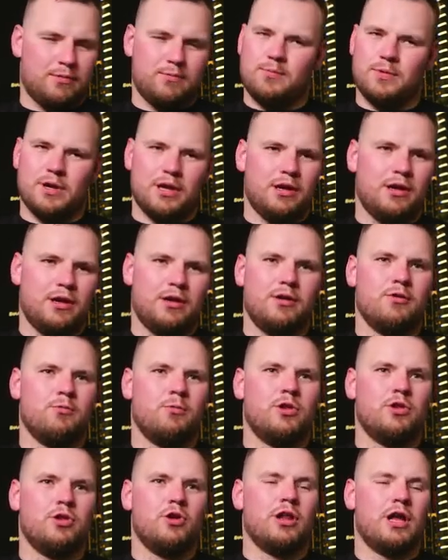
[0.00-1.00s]
We
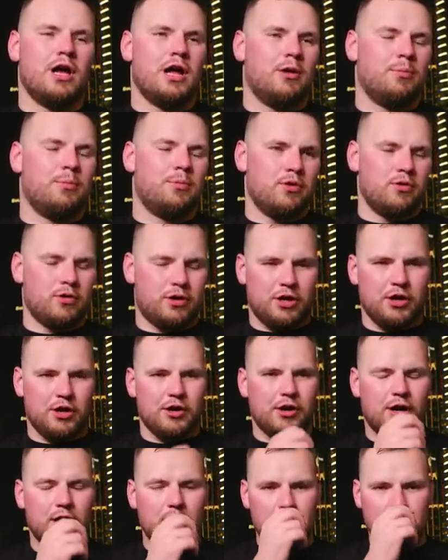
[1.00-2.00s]
will not help you
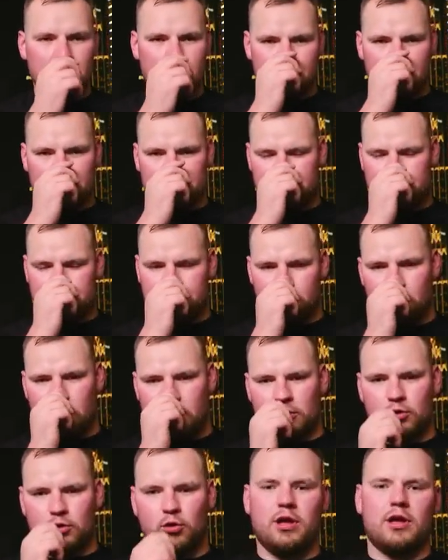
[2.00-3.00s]
here. But if you
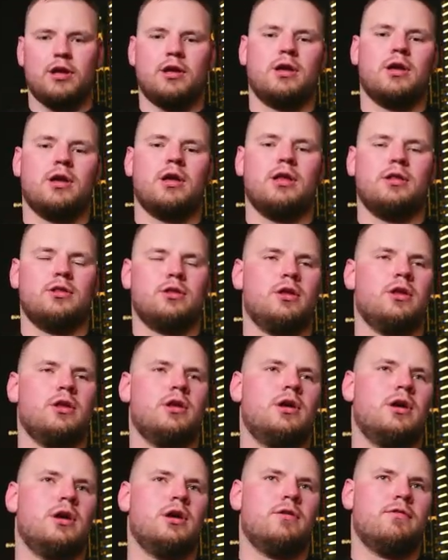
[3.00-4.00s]
are looking in
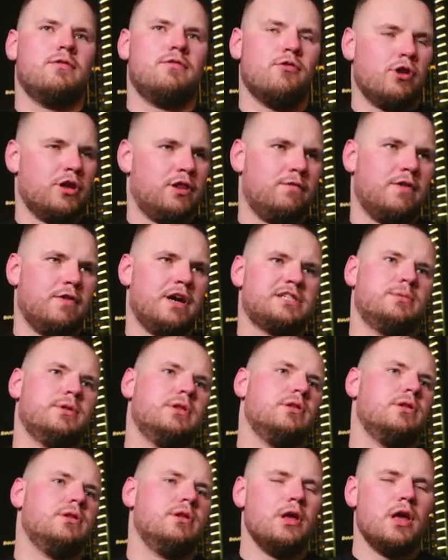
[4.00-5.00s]
for
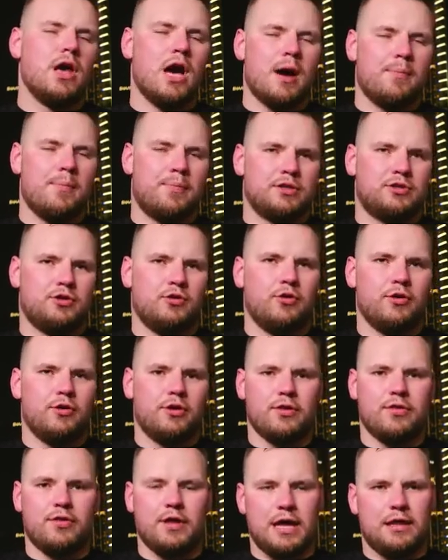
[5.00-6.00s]
investment opportunity,
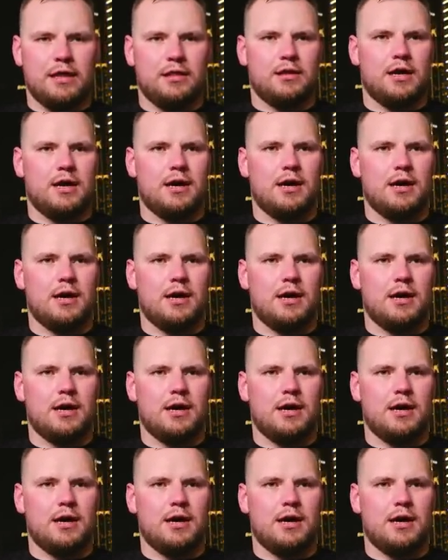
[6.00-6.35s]
then